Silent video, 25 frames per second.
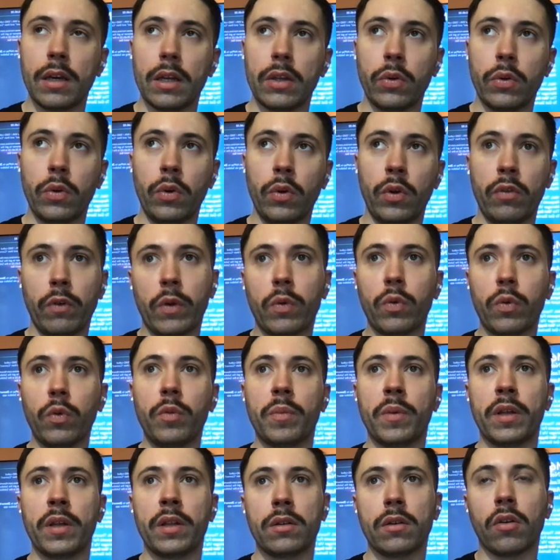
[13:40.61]
doing
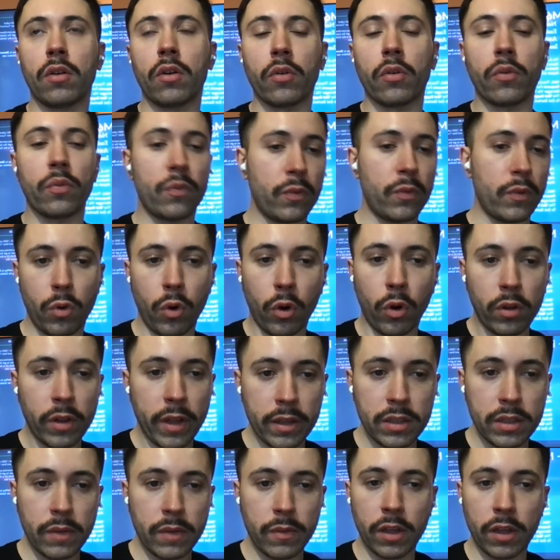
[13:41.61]
recruitment of
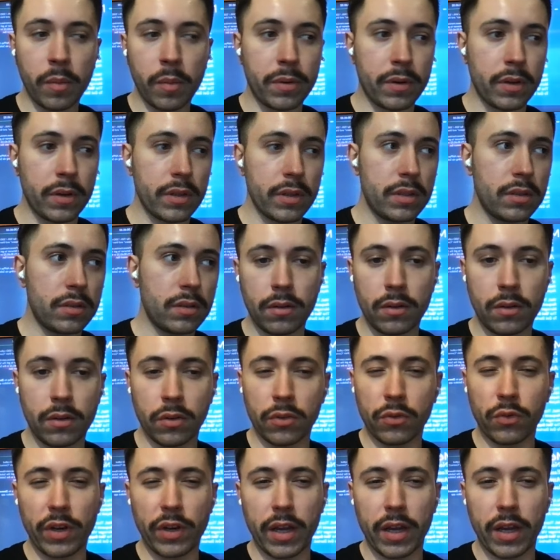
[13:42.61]
Golang developers, you
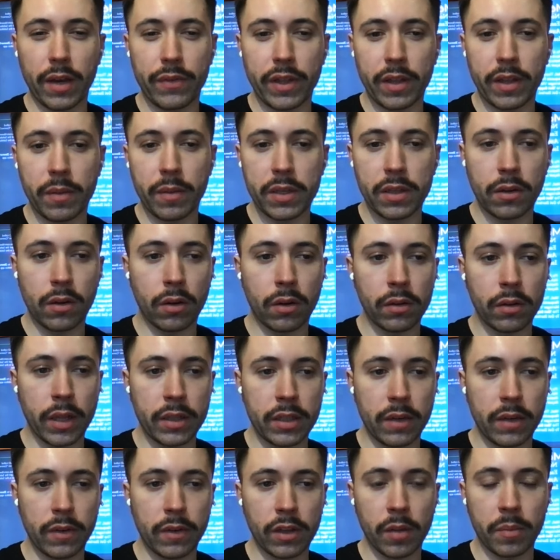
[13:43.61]
don't really have that many
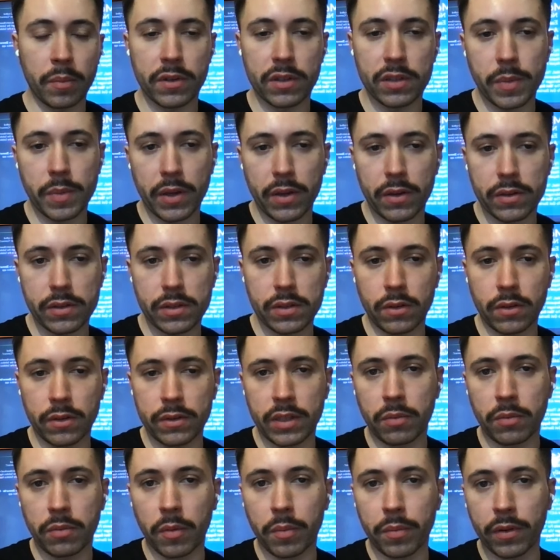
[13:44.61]
Golang developers because it's not
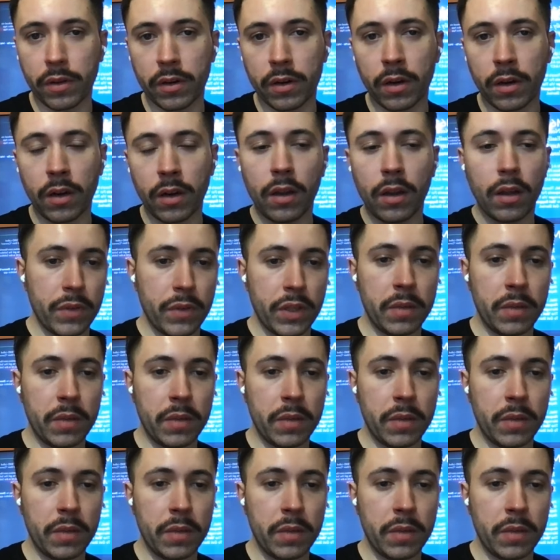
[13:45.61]
that popular.